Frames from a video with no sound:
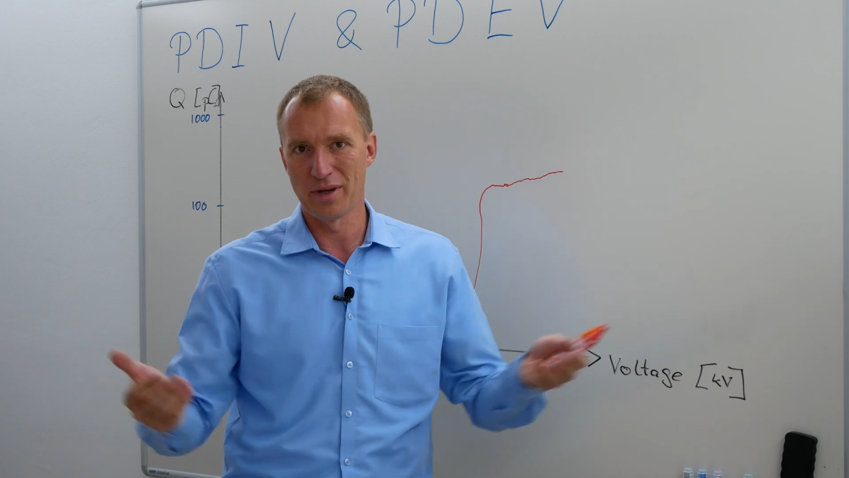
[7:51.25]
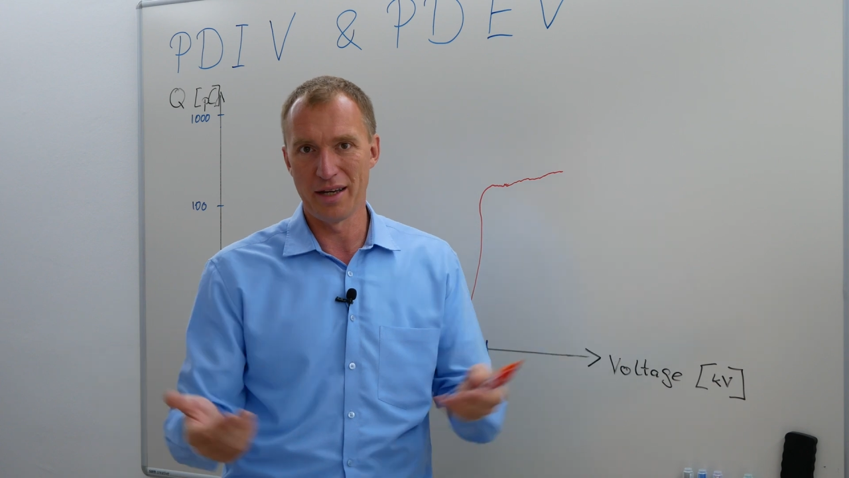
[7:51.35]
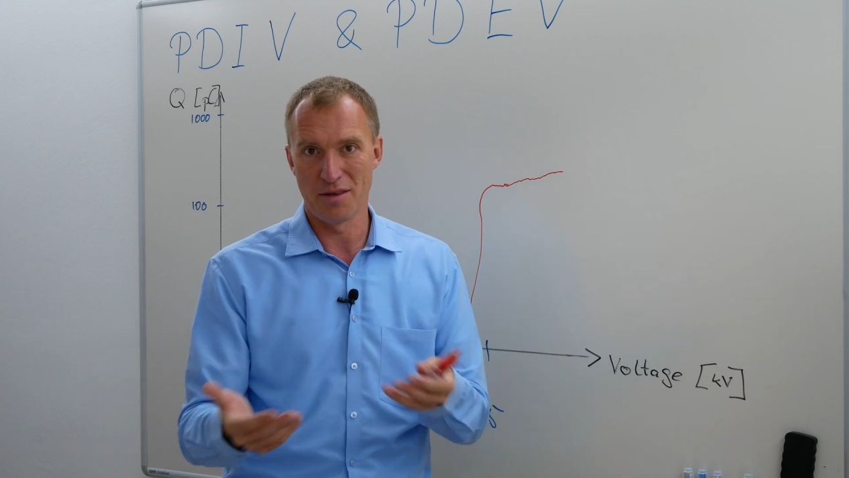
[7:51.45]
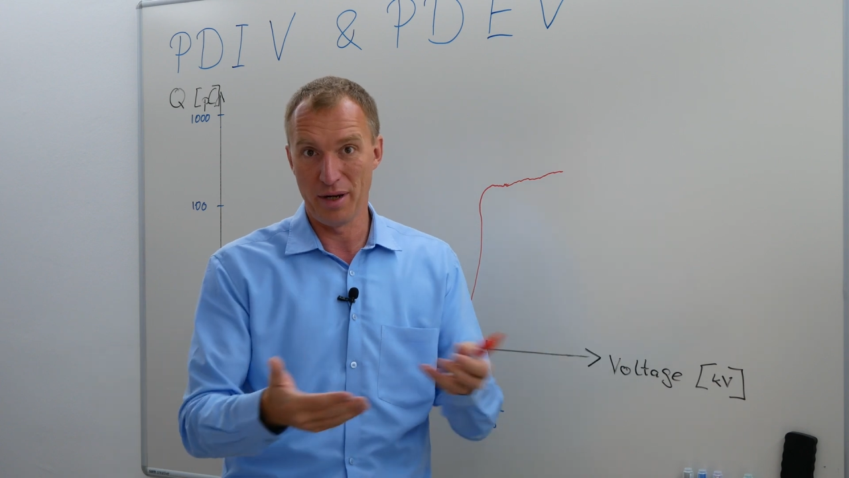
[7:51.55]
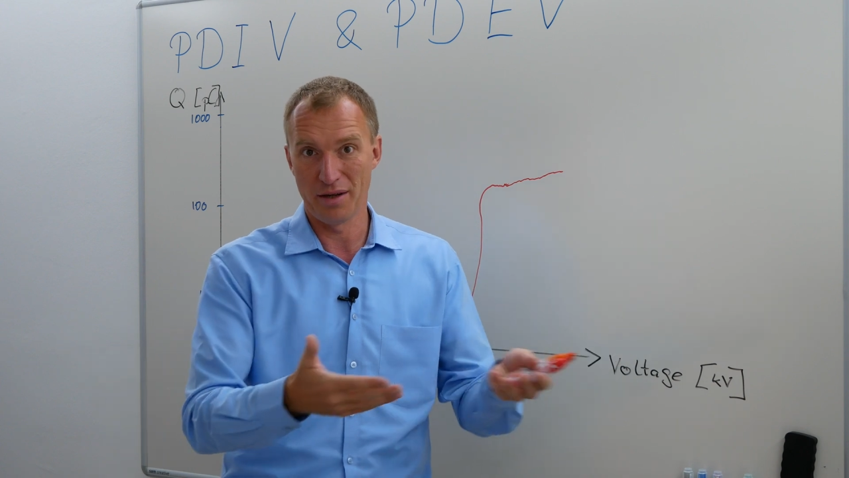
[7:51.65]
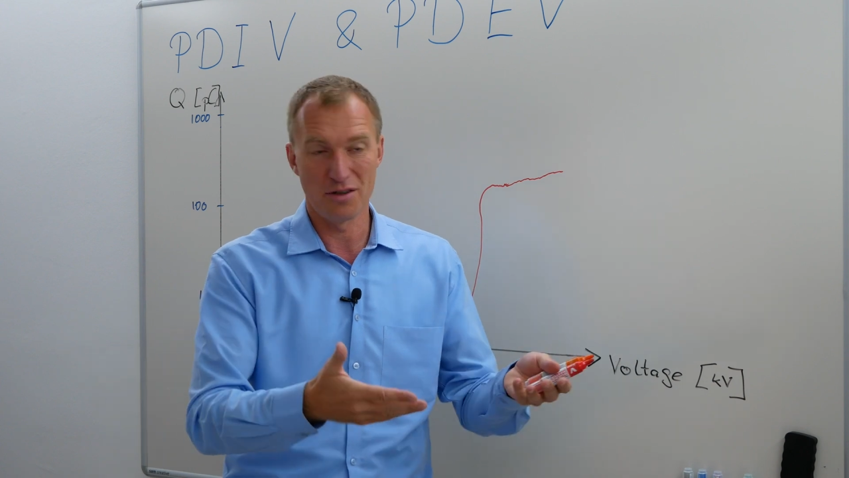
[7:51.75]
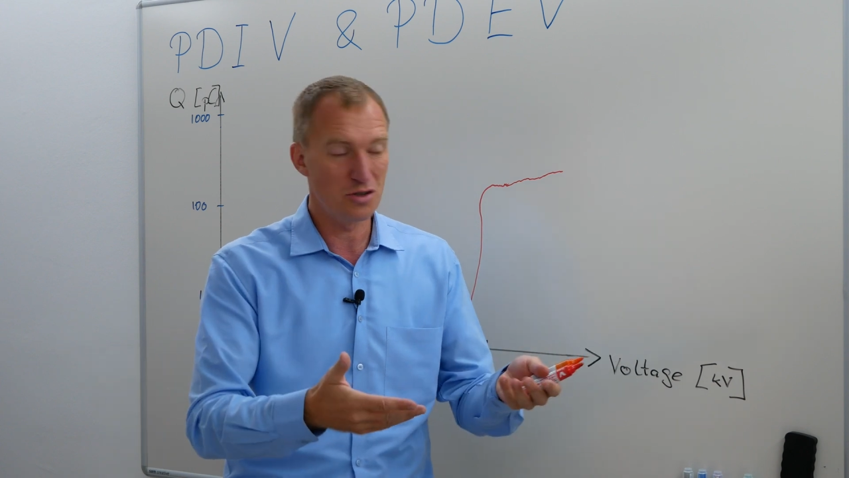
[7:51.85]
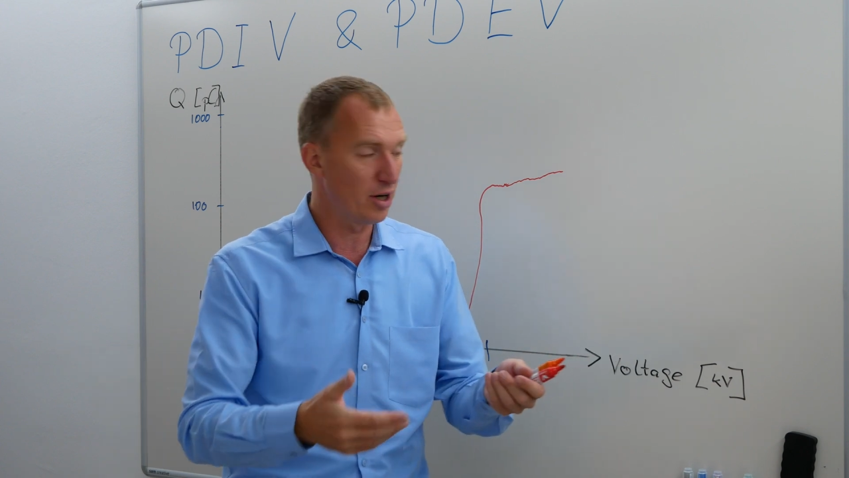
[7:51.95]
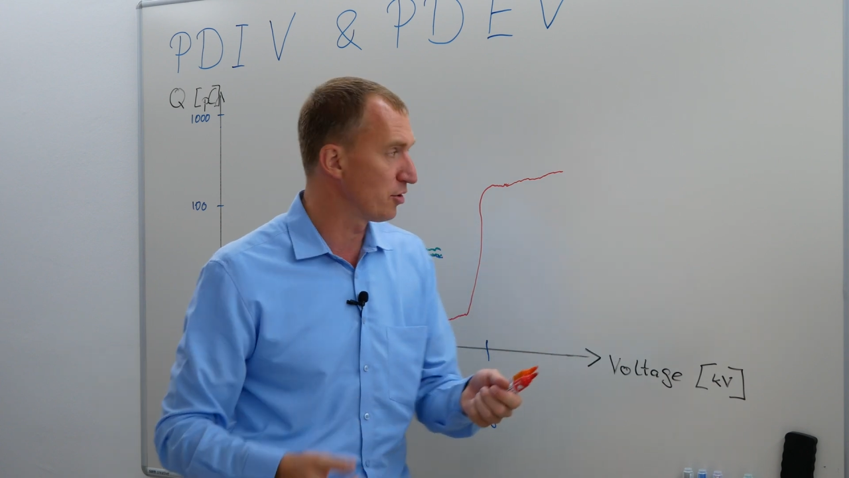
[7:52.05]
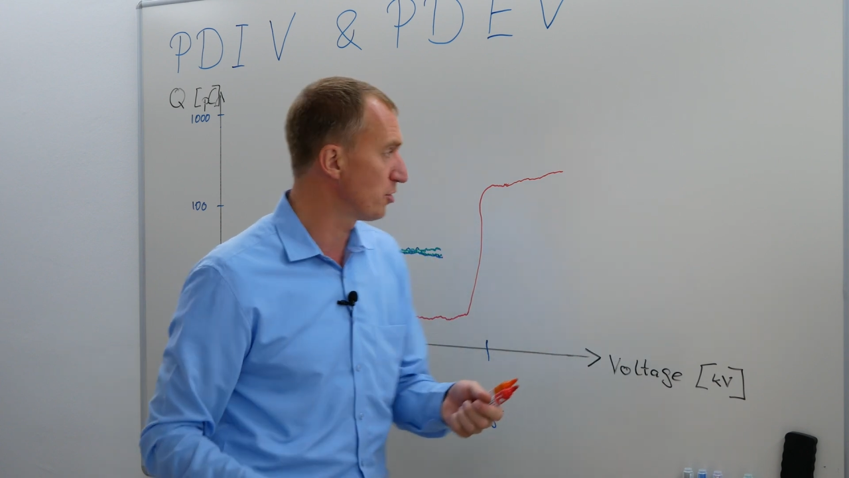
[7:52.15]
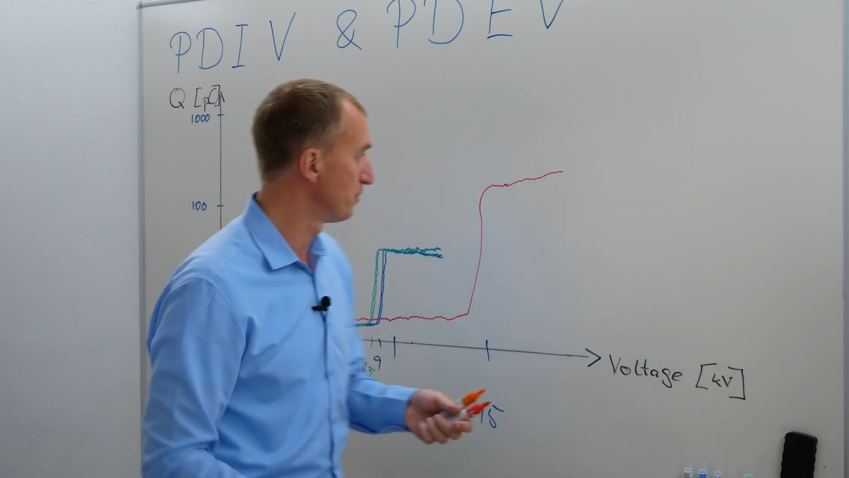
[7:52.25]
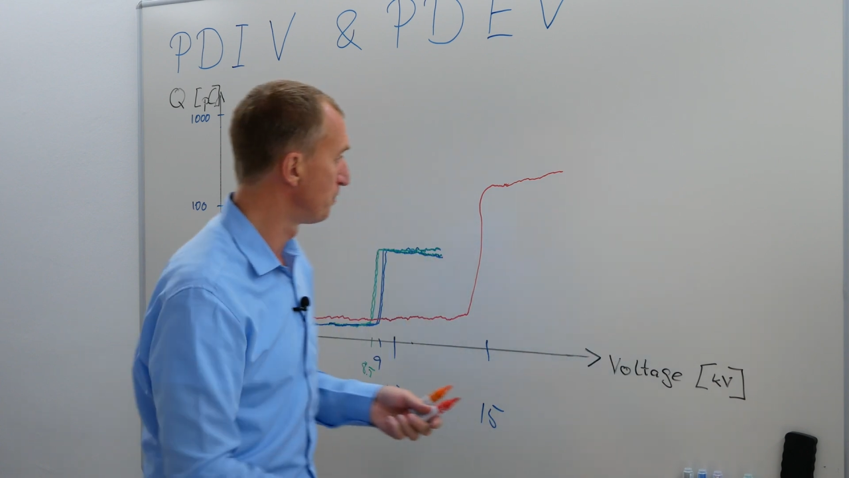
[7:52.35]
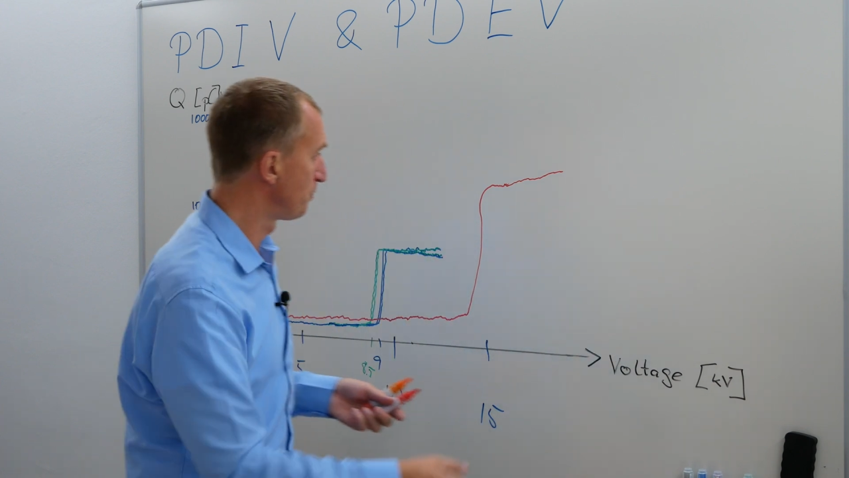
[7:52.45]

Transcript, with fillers: right? The bigger the charge.